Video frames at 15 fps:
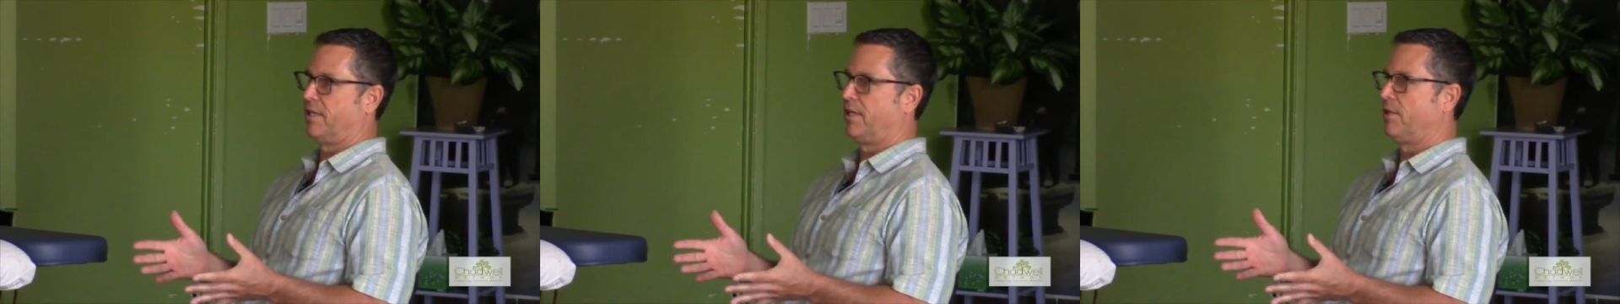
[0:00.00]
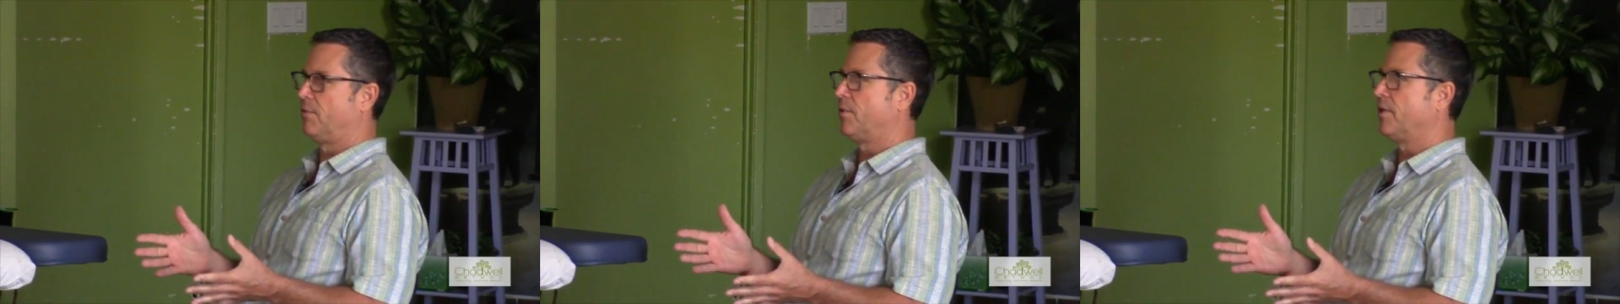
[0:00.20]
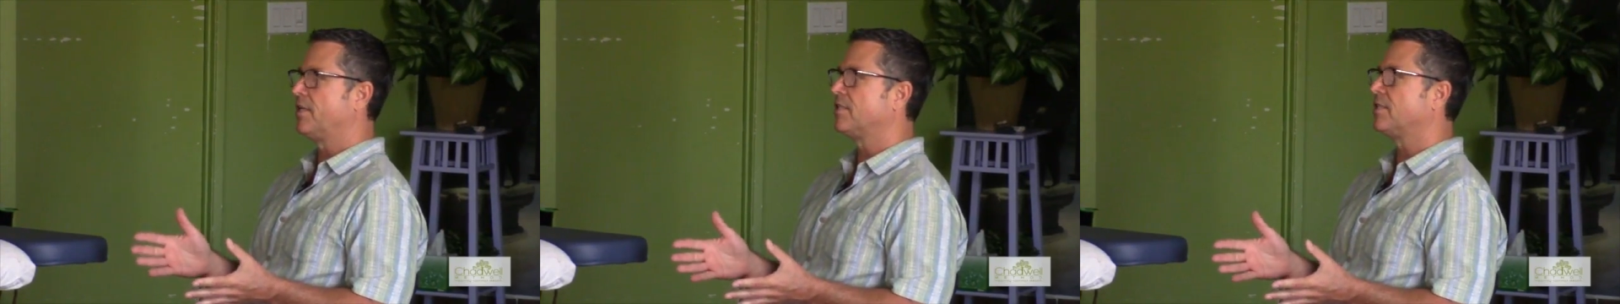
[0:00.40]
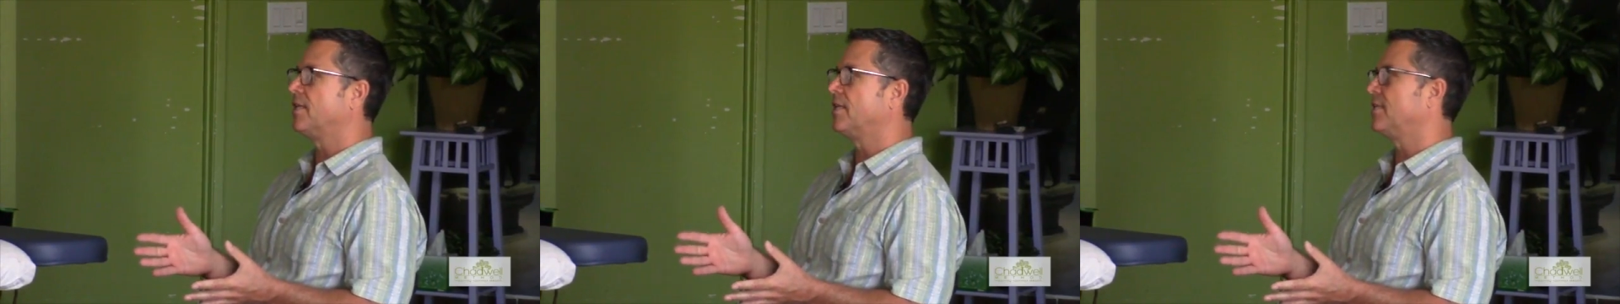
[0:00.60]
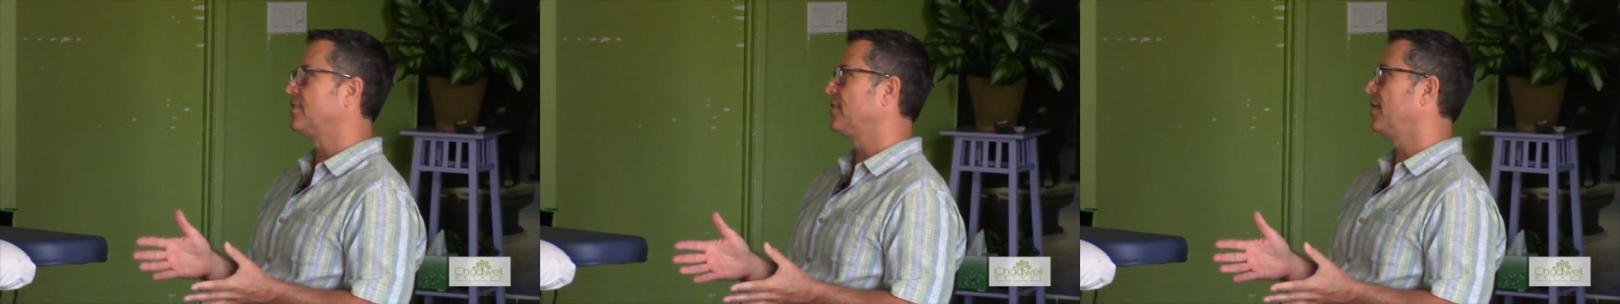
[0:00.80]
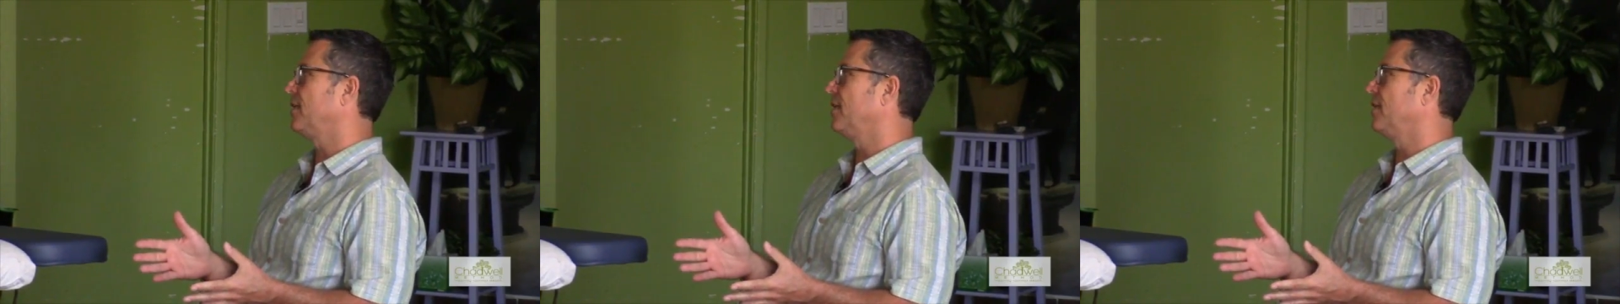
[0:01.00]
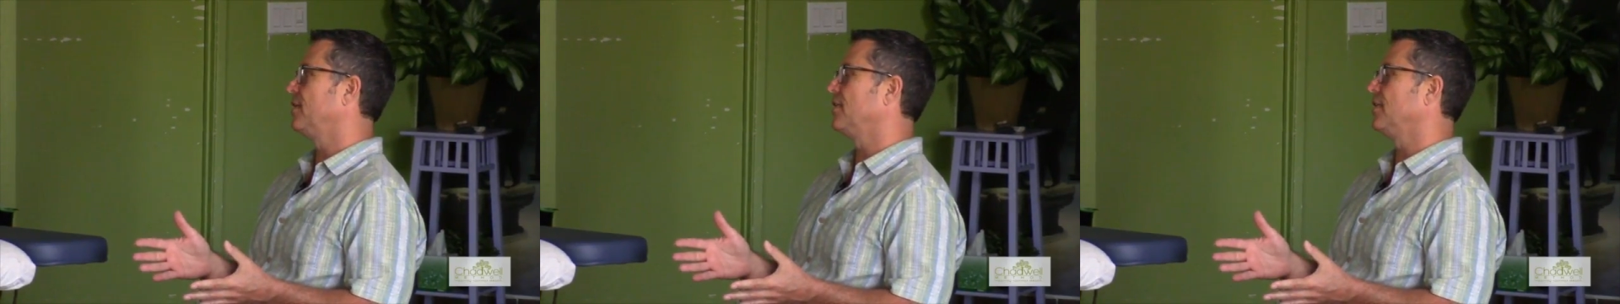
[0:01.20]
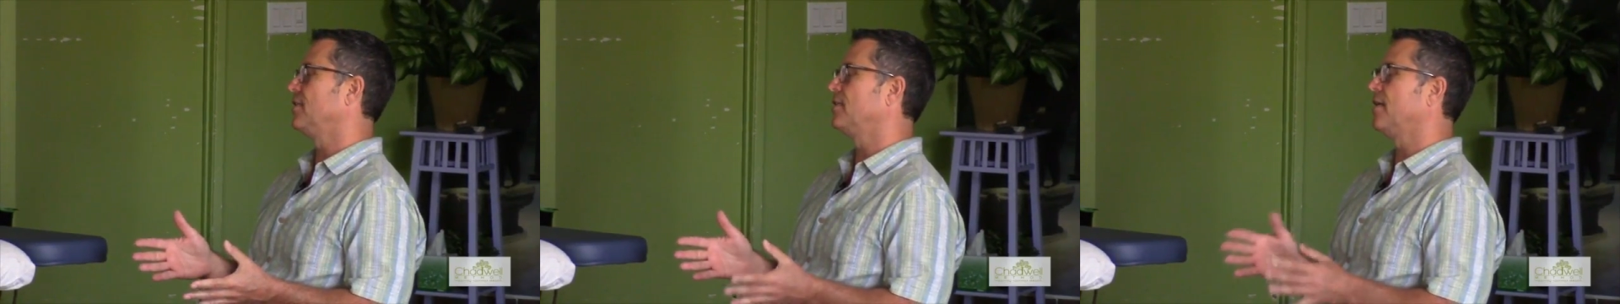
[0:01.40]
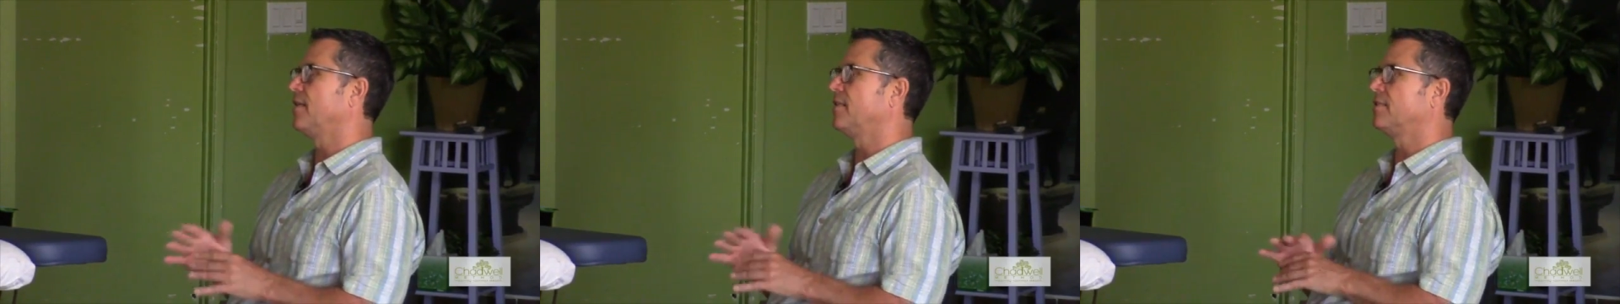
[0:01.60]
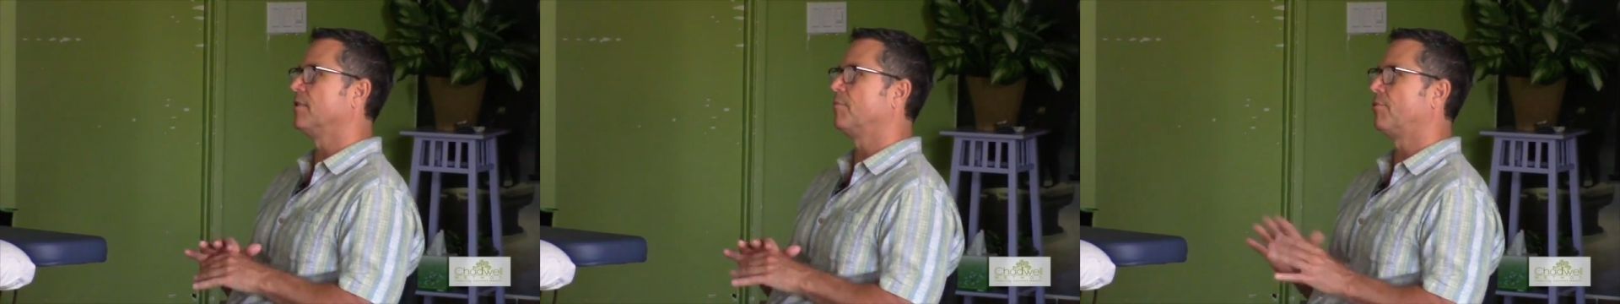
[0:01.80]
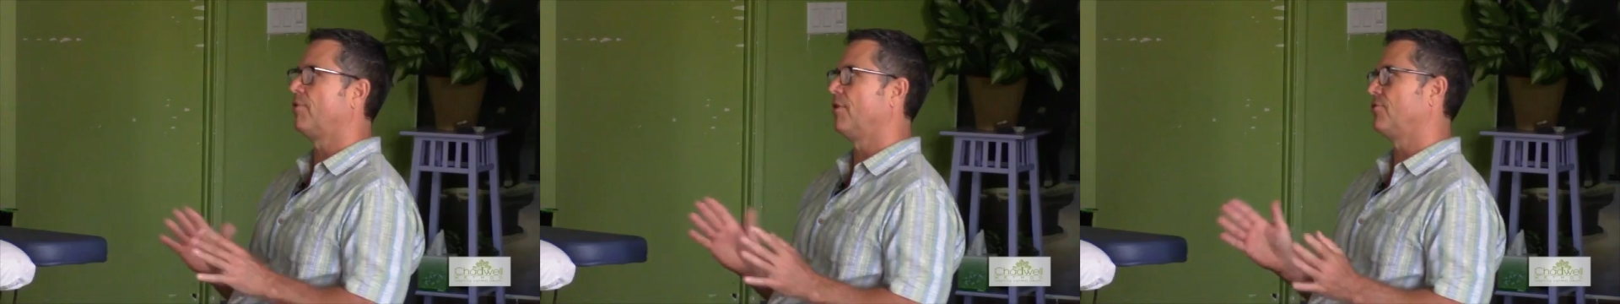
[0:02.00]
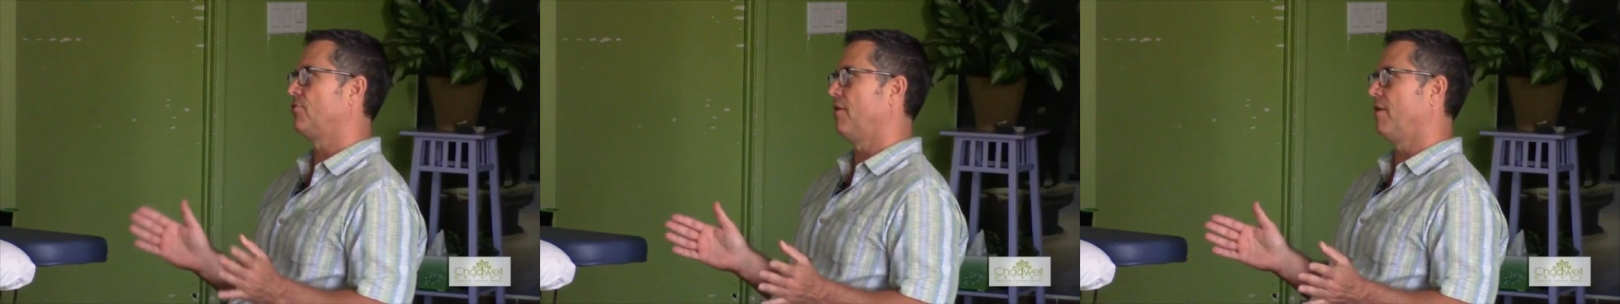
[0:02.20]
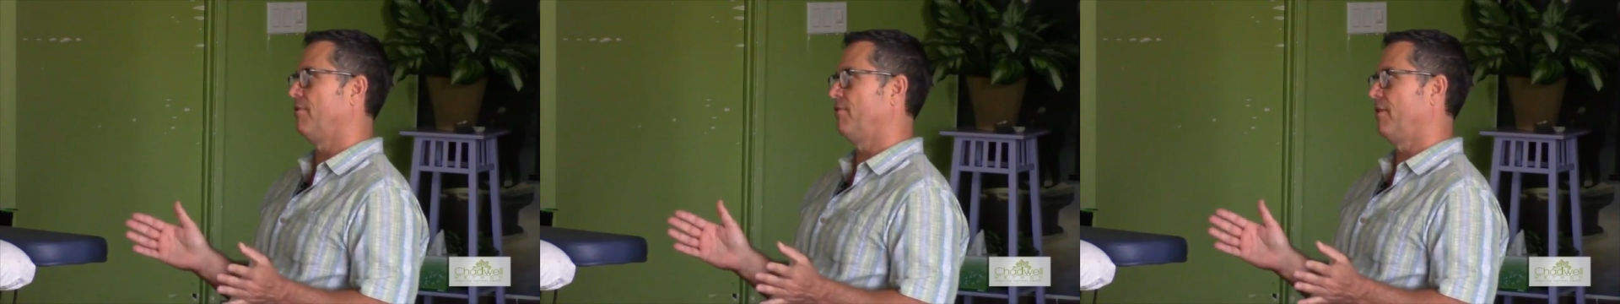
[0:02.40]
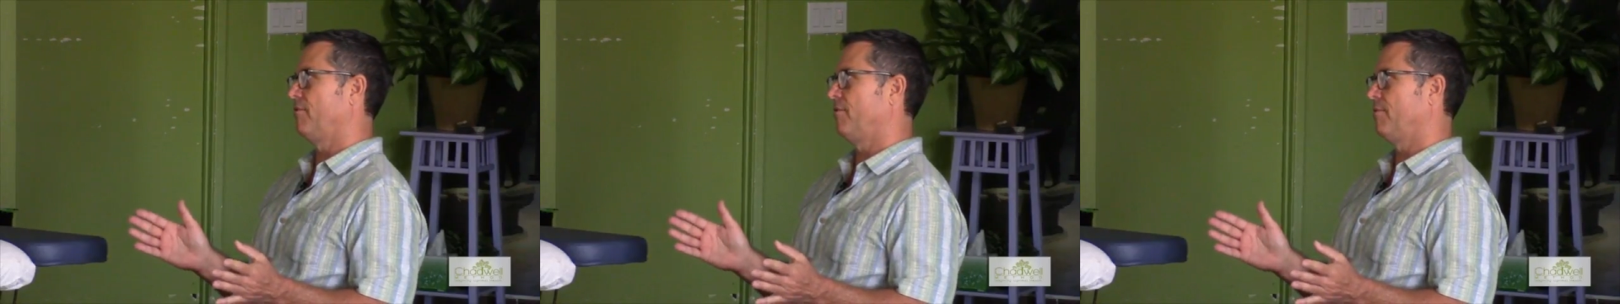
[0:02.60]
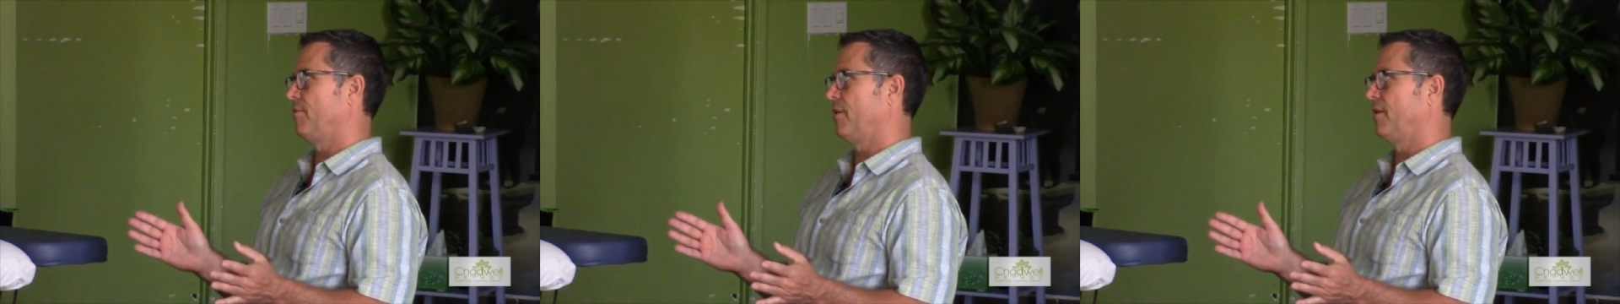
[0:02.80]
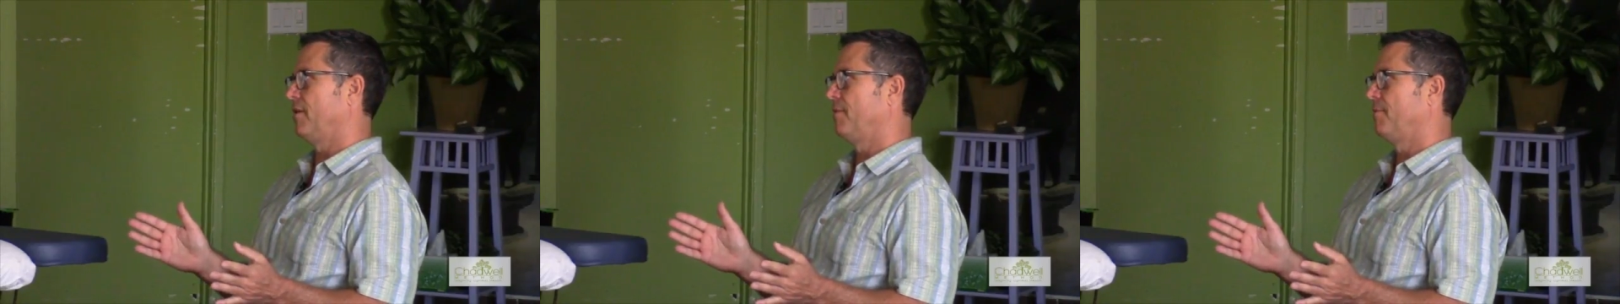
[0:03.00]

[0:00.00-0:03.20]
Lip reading: And the reason I say that is it takes the pressure off everybody.